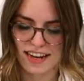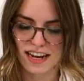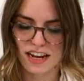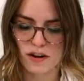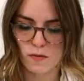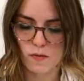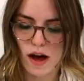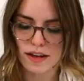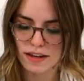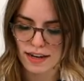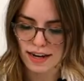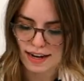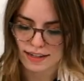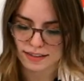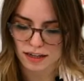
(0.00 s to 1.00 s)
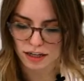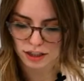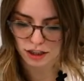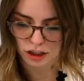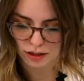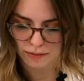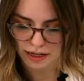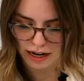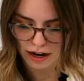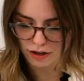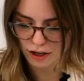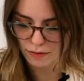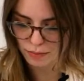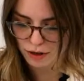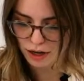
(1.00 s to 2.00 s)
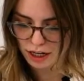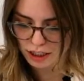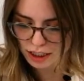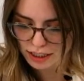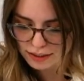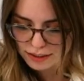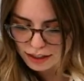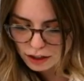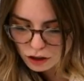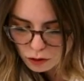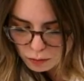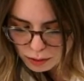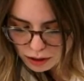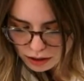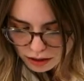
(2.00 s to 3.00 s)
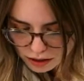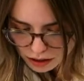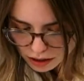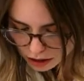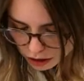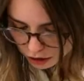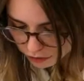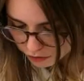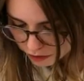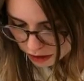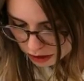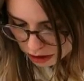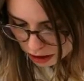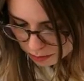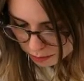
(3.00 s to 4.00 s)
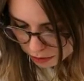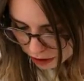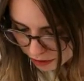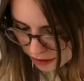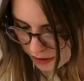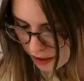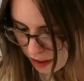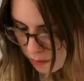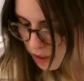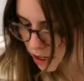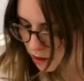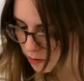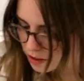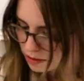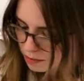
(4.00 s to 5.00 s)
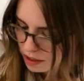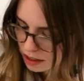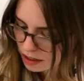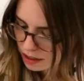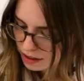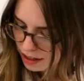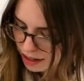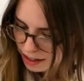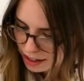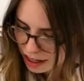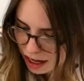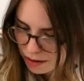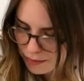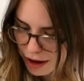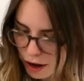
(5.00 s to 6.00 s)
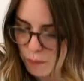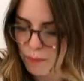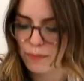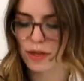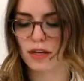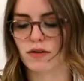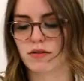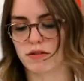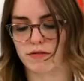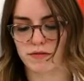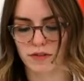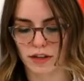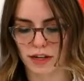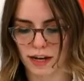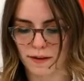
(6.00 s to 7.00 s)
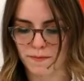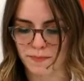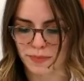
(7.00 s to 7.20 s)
And while you guys are trimming out your projects, I hope you finished up around the same time as me and that it came out beautifully.